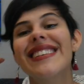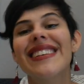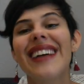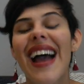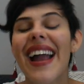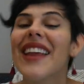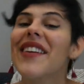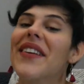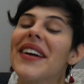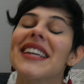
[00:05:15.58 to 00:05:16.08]

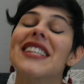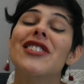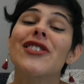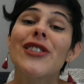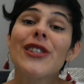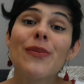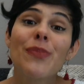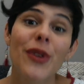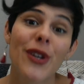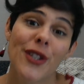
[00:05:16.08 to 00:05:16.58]
Anyway,
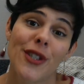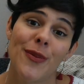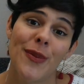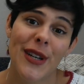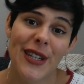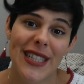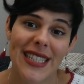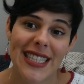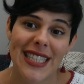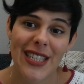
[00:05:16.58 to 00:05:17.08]
she approached me
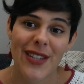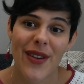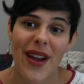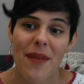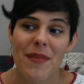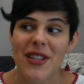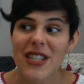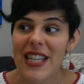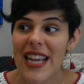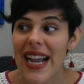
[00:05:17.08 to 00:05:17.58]
on
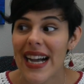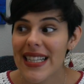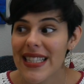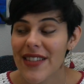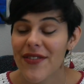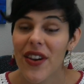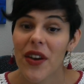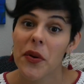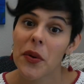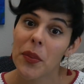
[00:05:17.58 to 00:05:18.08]
Instagram and she
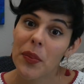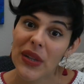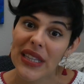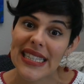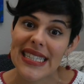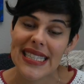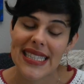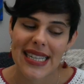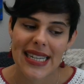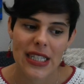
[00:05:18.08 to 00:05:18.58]
asked if I would
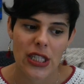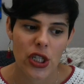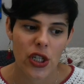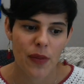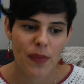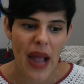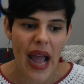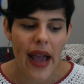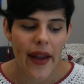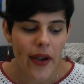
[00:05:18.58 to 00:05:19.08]
please test
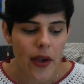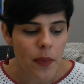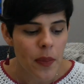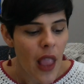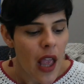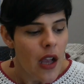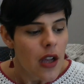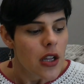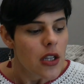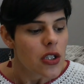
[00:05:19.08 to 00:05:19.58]
her pattern.
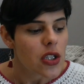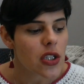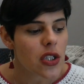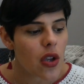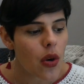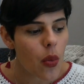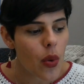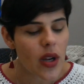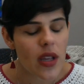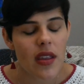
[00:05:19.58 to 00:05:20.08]

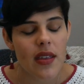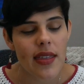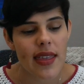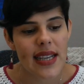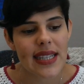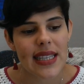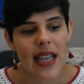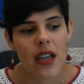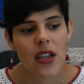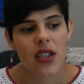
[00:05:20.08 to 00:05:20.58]
So one of the
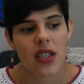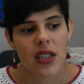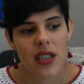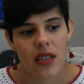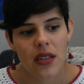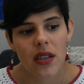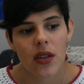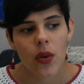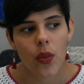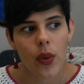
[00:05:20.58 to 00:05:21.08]
things I
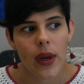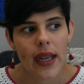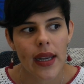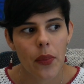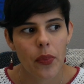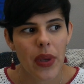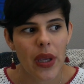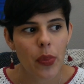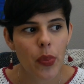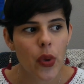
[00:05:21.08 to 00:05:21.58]
consider
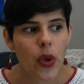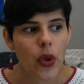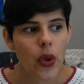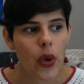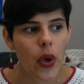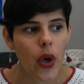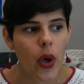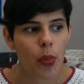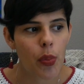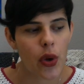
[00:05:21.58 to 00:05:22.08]
when
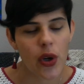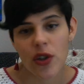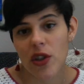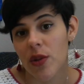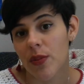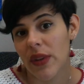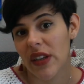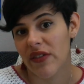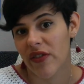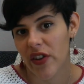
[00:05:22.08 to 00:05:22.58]
people
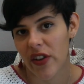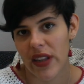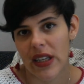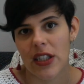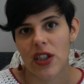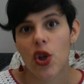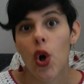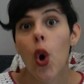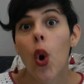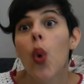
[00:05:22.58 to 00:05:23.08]
approach me for
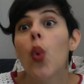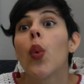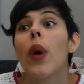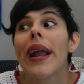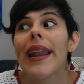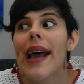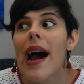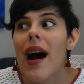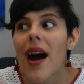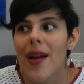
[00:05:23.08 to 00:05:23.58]
this, or
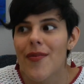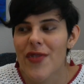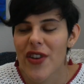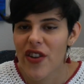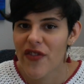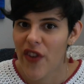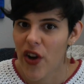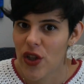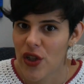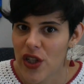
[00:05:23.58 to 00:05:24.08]
when I'm going
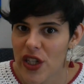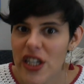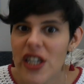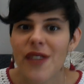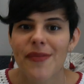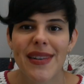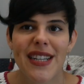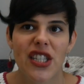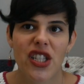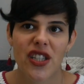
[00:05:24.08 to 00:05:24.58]
to
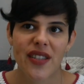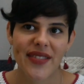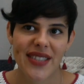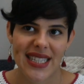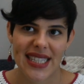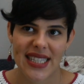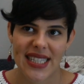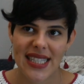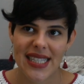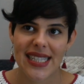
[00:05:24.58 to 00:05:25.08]
volunteer my
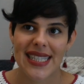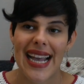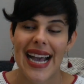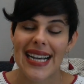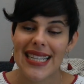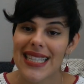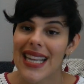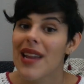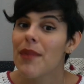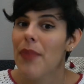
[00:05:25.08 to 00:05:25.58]
services
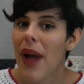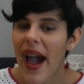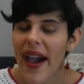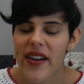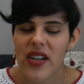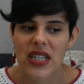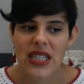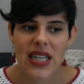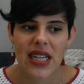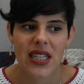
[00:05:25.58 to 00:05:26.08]
as a
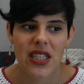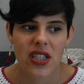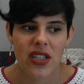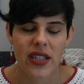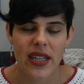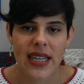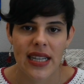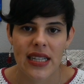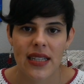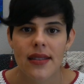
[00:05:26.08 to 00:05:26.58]
pattern
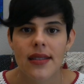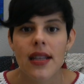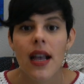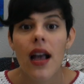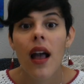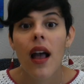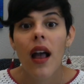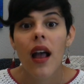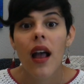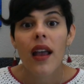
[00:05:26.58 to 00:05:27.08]
tester, is
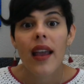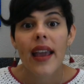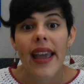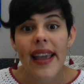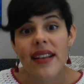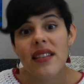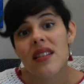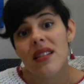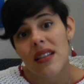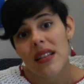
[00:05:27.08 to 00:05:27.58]

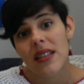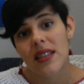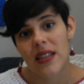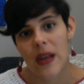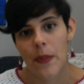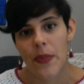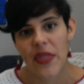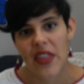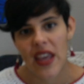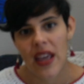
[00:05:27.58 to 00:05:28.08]
this
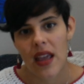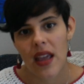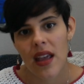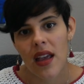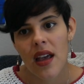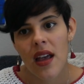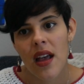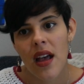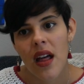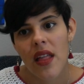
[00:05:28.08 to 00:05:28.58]

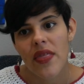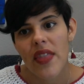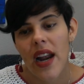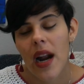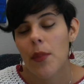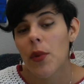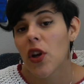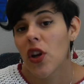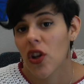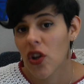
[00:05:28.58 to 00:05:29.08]
something that
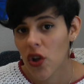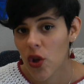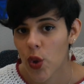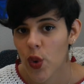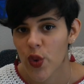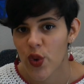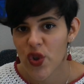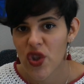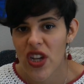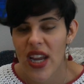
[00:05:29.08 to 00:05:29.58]
I'm going to
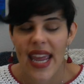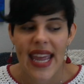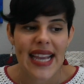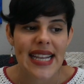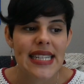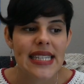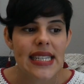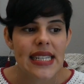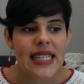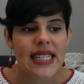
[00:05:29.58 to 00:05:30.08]
use?
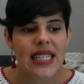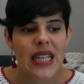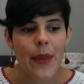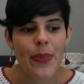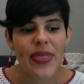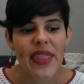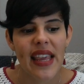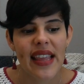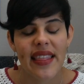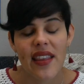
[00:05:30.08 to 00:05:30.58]
Is this
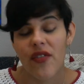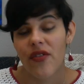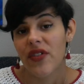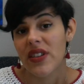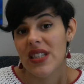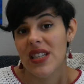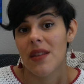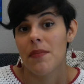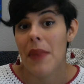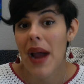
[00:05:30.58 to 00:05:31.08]
something that
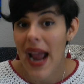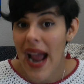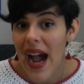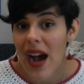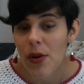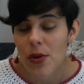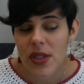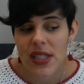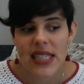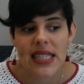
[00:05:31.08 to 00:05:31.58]
fits in my
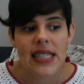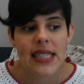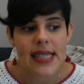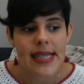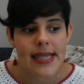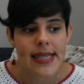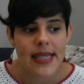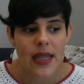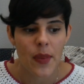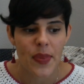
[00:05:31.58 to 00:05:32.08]
house? Is
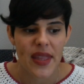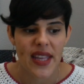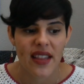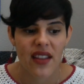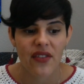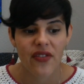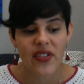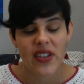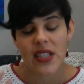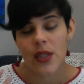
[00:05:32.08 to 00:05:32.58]
this something
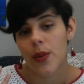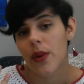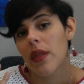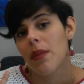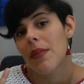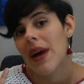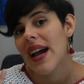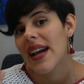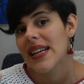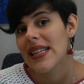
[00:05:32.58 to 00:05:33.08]
that fits
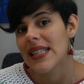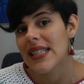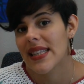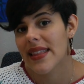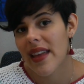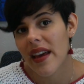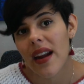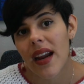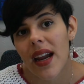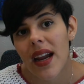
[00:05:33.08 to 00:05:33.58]
with my
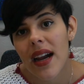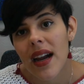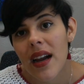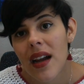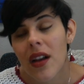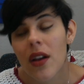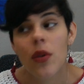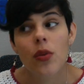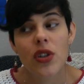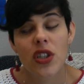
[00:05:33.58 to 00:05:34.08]
aesthetic,
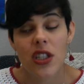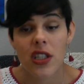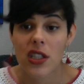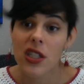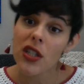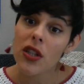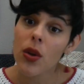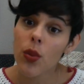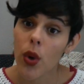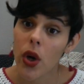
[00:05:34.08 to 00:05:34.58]
which is
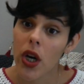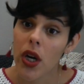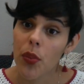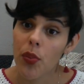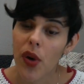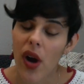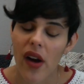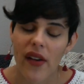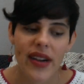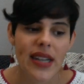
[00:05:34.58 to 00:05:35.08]
still a work in
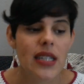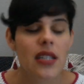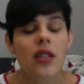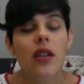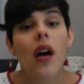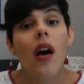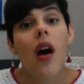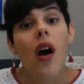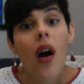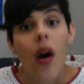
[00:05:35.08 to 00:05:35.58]

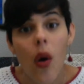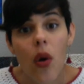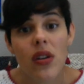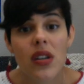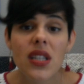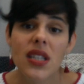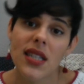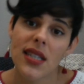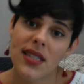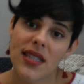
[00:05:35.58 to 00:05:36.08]
progress? Or
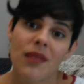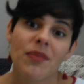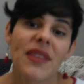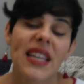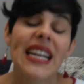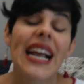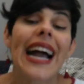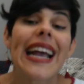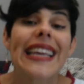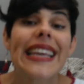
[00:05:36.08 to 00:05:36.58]
is this
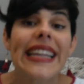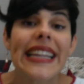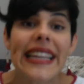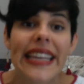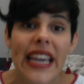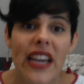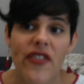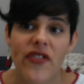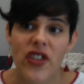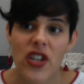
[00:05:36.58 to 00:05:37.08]
something I can
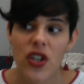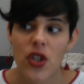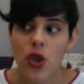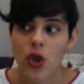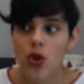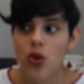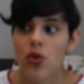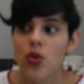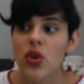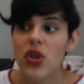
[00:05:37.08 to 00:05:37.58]
gift
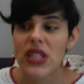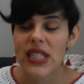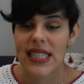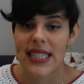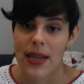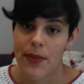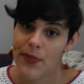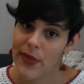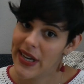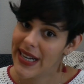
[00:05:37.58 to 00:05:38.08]
to
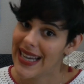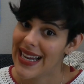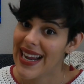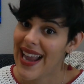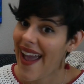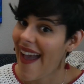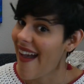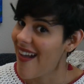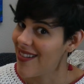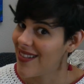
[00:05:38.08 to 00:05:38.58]
somebody
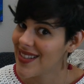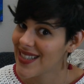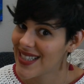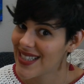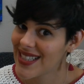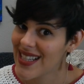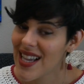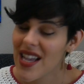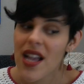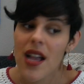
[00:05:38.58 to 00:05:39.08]

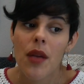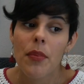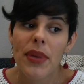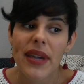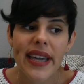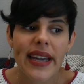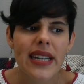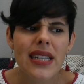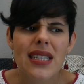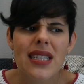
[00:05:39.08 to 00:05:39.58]
else?
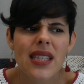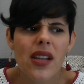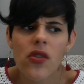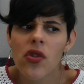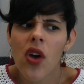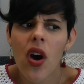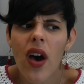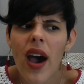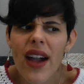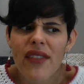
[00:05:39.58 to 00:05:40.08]
Because
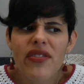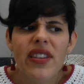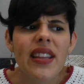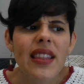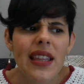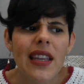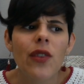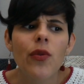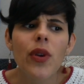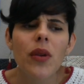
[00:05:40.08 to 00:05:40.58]
not
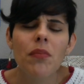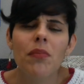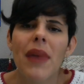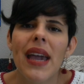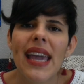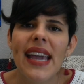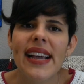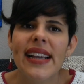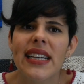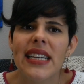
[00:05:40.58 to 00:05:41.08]
everything we
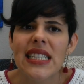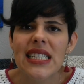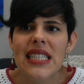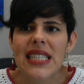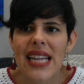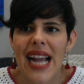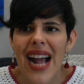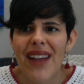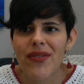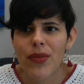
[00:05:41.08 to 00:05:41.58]
make needs
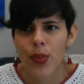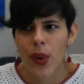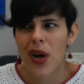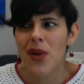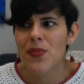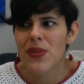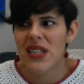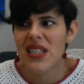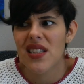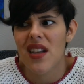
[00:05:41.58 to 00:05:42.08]
to have a
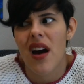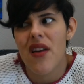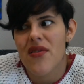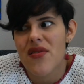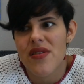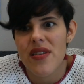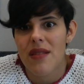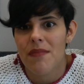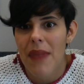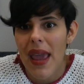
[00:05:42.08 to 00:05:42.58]
purpose
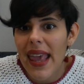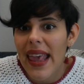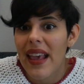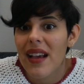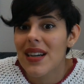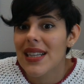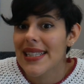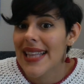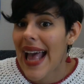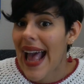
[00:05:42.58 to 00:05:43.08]
other than
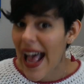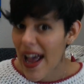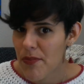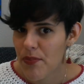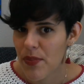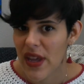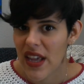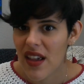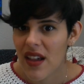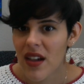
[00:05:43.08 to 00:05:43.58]
making us
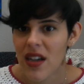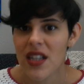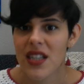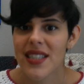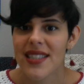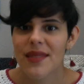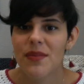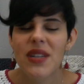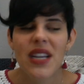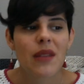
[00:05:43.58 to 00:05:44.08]
happy.
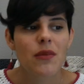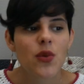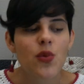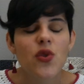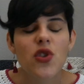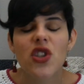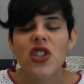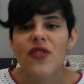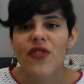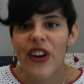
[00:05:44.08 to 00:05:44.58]
Sometimes
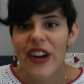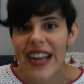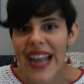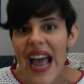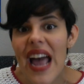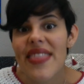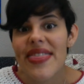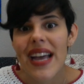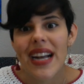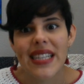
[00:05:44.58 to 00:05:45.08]
we just
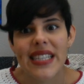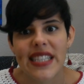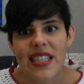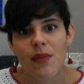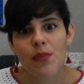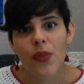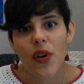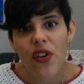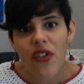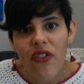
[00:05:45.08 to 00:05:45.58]
forget that
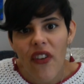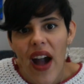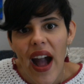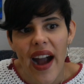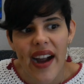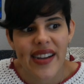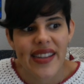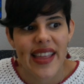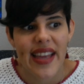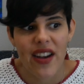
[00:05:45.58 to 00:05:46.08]
simple
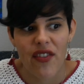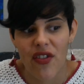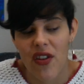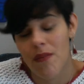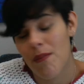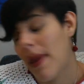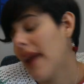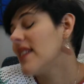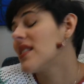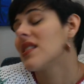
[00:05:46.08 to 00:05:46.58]
fact that if
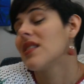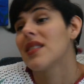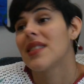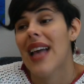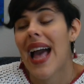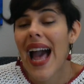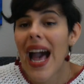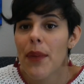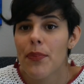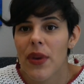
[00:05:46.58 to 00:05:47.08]
it makes us
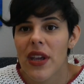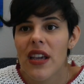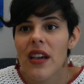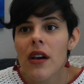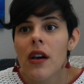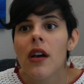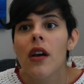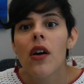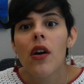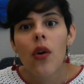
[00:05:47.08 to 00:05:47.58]
happy,
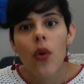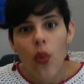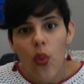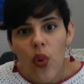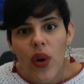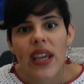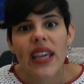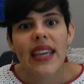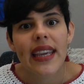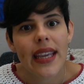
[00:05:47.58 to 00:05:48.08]

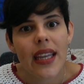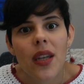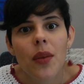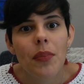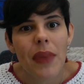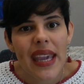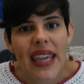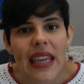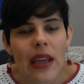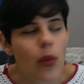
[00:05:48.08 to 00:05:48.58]
we
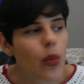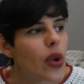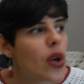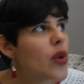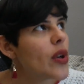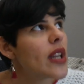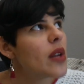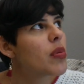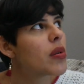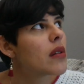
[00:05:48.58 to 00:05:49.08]
can make it. We
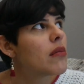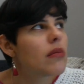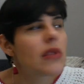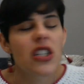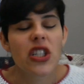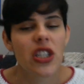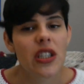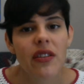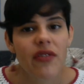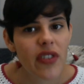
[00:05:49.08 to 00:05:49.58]
don't need
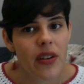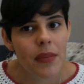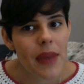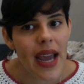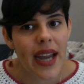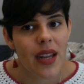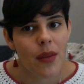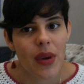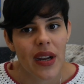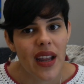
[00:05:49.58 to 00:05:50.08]
permission from
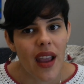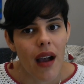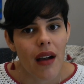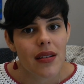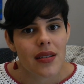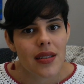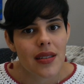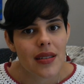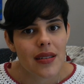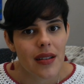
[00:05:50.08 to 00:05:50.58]
anybody
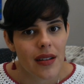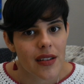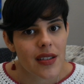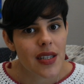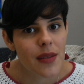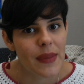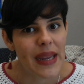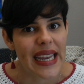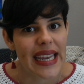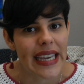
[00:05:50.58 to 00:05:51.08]
else
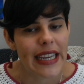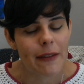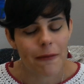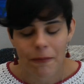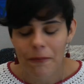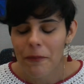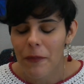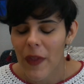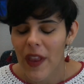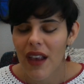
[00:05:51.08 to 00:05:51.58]
to make it,
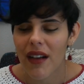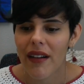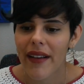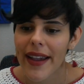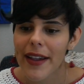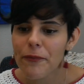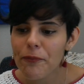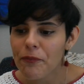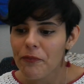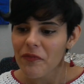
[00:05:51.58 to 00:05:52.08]

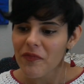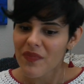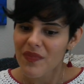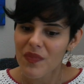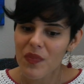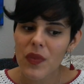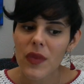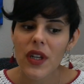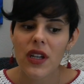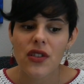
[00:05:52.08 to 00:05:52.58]
okay?
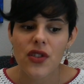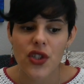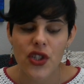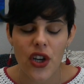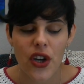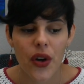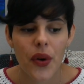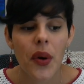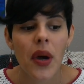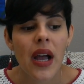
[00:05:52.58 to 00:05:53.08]

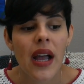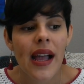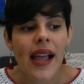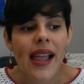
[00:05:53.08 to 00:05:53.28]
So